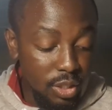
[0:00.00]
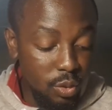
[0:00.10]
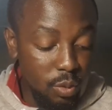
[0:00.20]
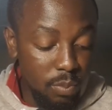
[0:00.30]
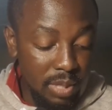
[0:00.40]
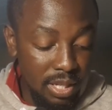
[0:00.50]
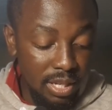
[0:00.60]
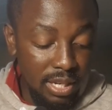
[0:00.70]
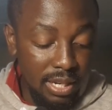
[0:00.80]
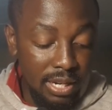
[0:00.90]
To
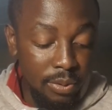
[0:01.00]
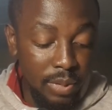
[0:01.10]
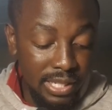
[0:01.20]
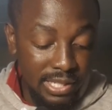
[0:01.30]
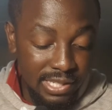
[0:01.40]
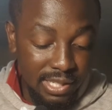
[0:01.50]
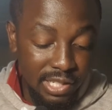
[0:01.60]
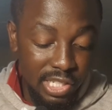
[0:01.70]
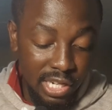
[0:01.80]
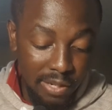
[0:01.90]
be a
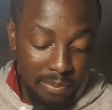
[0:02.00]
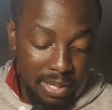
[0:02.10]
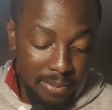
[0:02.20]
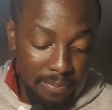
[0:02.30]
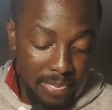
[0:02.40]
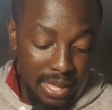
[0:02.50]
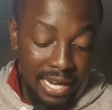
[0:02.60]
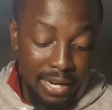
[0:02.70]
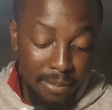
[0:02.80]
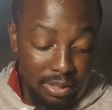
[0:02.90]
registered Charbray
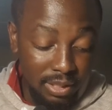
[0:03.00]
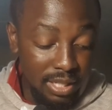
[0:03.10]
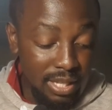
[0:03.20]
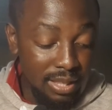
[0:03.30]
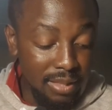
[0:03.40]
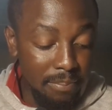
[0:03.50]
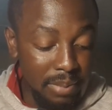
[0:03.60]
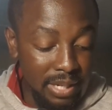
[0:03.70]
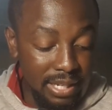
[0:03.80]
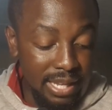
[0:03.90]
animal, the
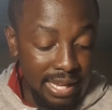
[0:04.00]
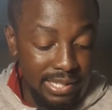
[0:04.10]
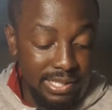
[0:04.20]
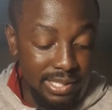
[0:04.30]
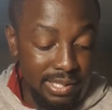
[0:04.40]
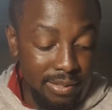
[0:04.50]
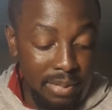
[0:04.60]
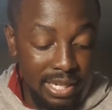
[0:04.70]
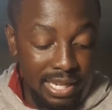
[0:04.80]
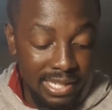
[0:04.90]
breed has
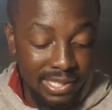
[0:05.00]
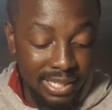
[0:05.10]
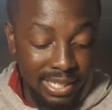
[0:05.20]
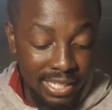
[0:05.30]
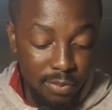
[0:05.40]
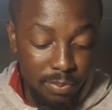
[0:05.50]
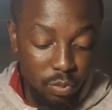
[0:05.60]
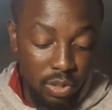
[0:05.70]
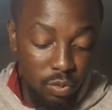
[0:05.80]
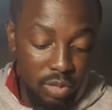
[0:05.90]
ranged
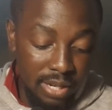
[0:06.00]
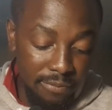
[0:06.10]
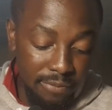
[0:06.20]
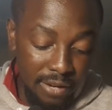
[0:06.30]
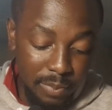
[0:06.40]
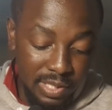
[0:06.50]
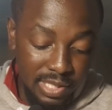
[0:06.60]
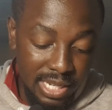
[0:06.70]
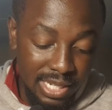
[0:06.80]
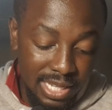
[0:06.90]
between
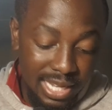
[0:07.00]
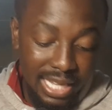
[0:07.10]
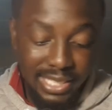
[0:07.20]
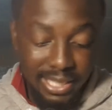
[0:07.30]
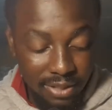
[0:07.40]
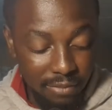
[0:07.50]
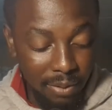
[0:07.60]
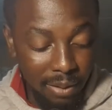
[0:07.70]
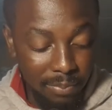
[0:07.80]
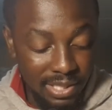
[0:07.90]
25% and
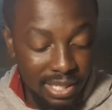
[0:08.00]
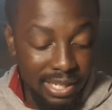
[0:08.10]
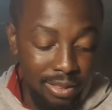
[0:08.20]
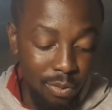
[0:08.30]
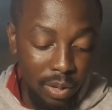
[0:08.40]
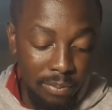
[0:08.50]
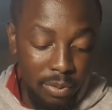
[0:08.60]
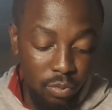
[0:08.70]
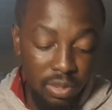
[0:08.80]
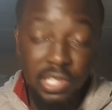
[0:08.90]
75%, either way,
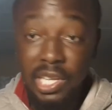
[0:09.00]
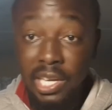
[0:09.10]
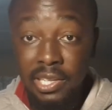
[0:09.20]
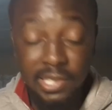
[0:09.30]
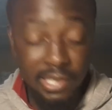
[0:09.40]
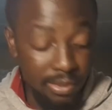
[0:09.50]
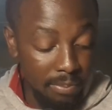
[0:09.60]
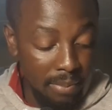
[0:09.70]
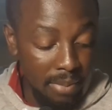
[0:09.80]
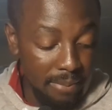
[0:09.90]
between the Charolais and the
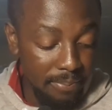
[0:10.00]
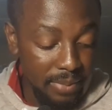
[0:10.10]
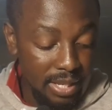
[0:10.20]
Brahman.